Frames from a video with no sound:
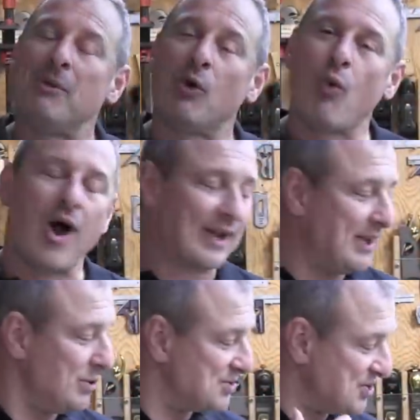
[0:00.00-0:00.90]
Milwaukee
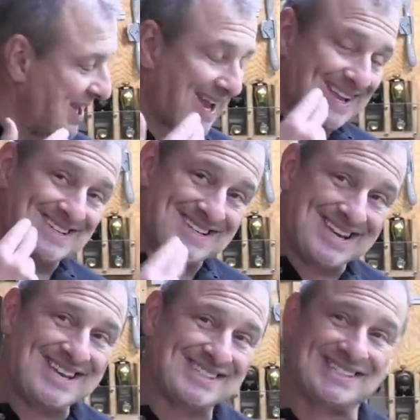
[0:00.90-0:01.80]
uses a
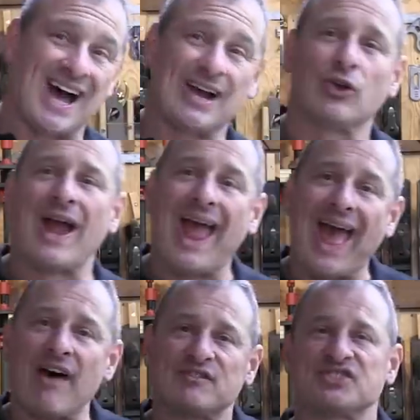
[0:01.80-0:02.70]
T-style or
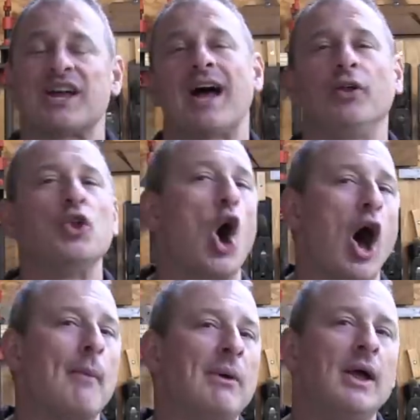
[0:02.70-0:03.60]
half-style
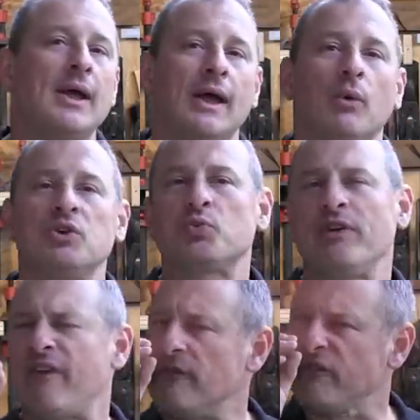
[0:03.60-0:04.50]
knob, which
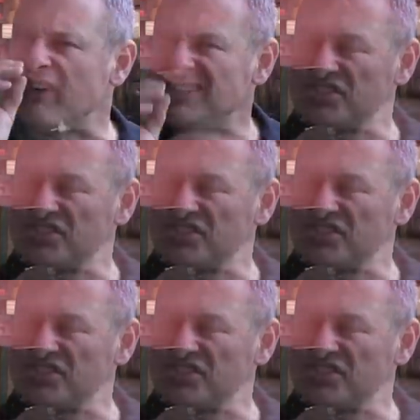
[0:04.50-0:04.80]
we found very